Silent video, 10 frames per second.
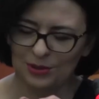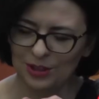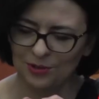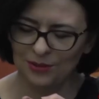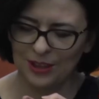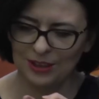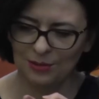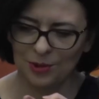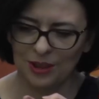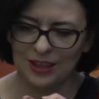cannot find the
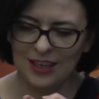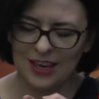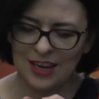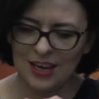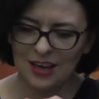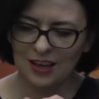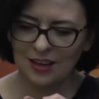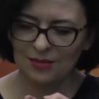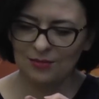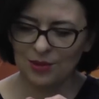word.
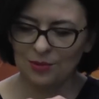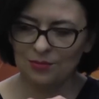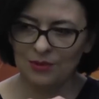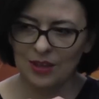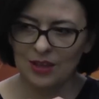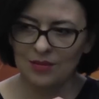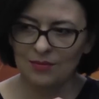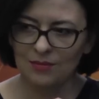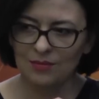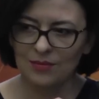Um, so,
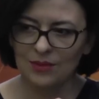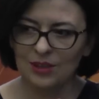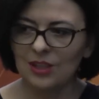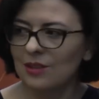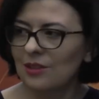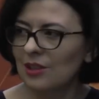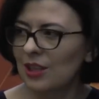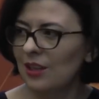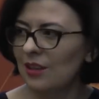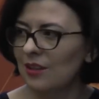
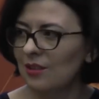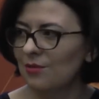uh,